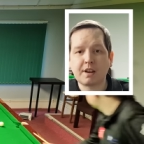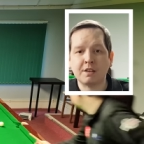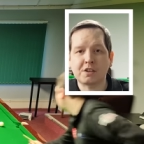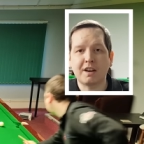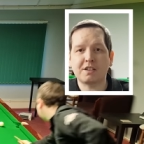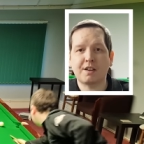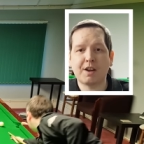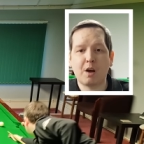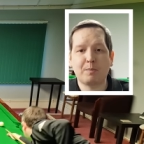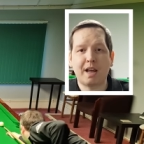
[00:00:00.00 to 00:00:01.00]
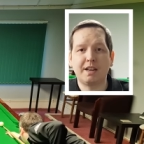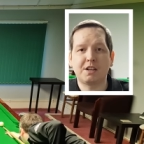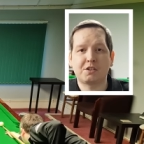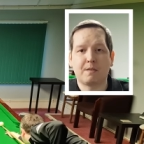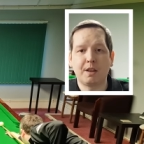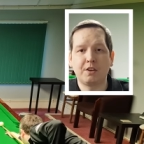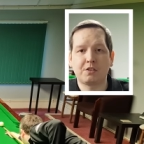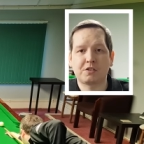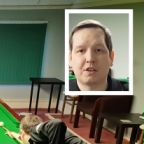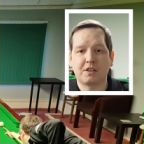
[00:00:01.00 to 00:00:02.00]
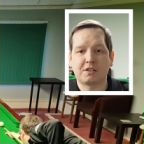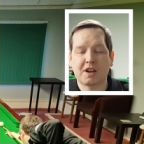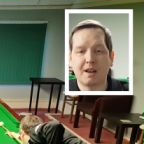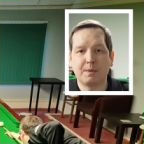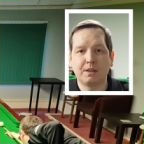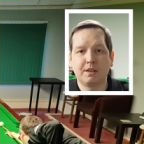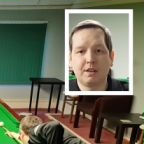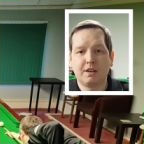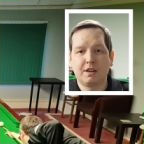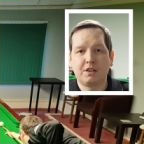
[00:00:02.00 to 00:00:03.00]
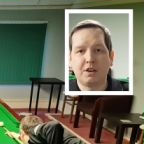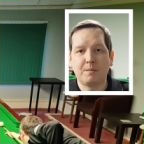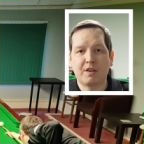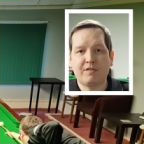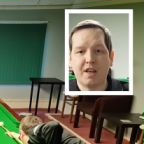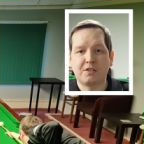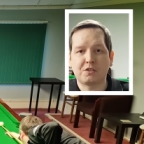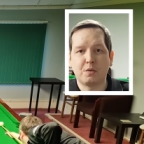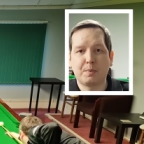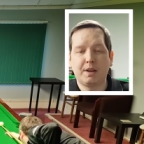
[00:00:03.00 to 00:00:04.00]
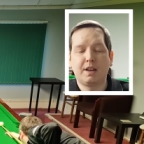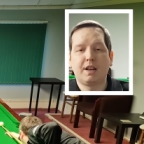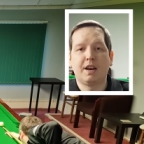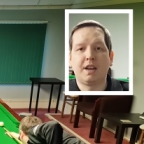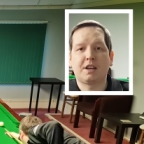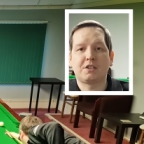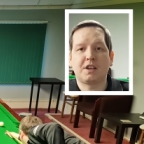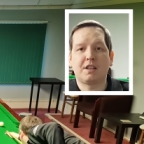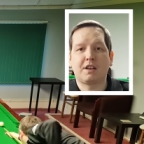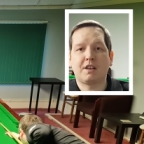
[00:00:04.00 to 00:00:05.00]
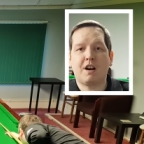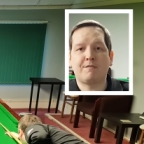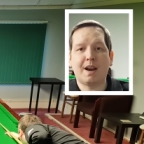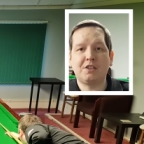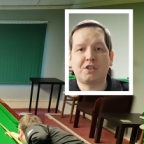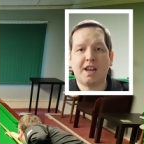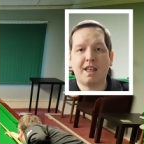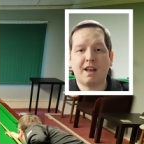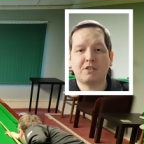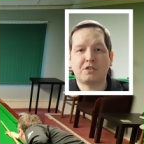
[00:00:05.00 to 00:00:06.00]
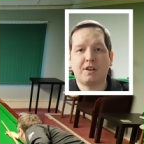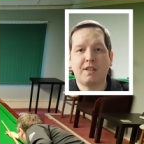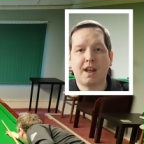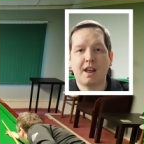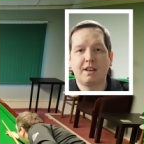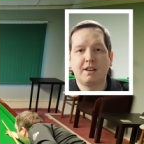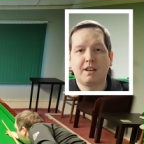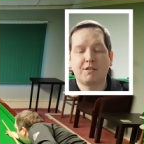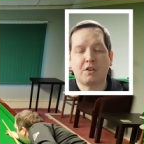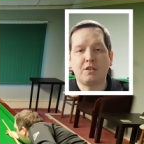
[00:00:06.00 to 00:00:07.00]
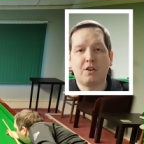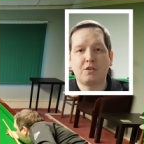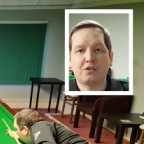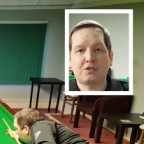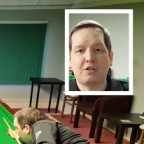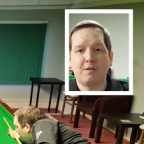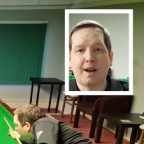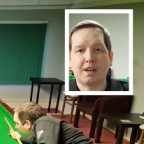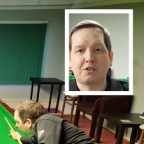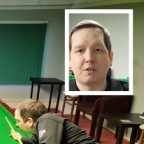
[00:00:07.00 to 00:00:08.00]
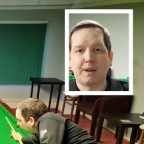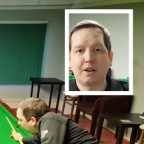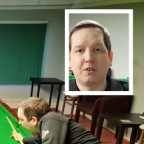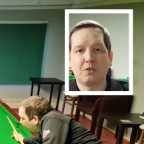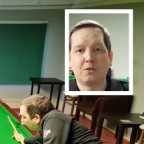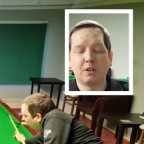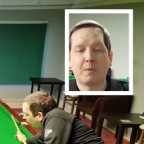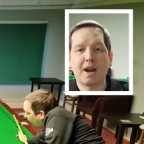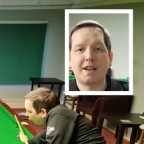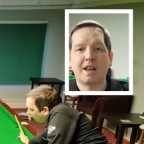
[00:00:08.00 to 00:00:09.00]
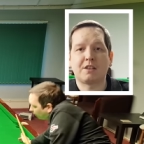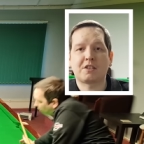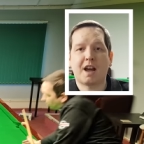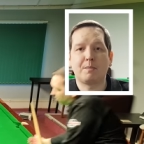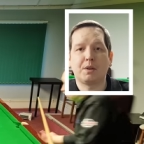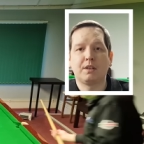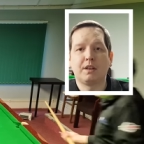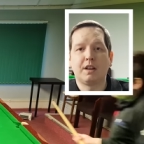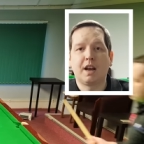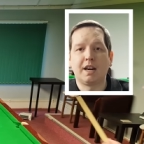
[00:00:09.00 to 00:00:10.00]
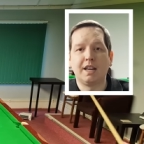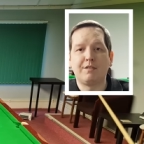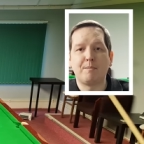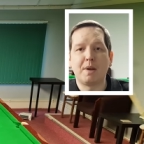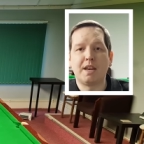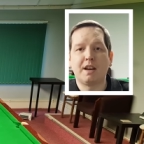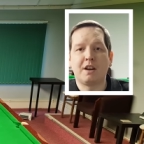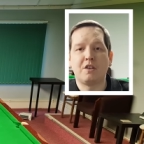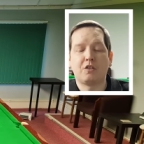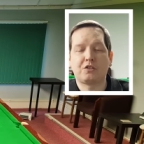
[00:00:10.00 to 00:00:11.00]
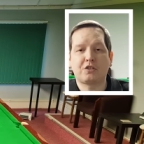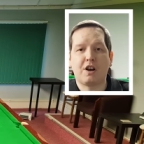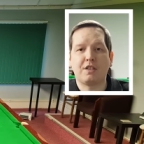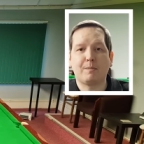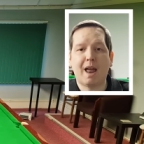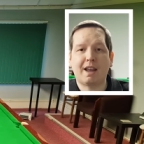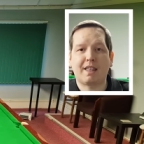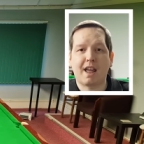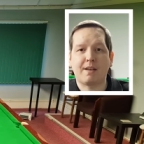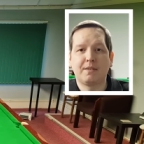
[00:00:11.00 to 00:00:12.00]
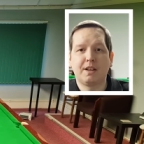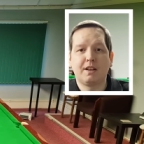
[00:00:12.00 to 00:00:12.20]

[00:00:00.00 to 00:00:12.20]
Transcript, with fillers: So let's have a go at playing this. So I'm on the other side of the table, do my feathers up. And you can see that I've managed to get that shot there. Got nice screw back. It's coming all the way down the table and leaving me a nice shot on the black there.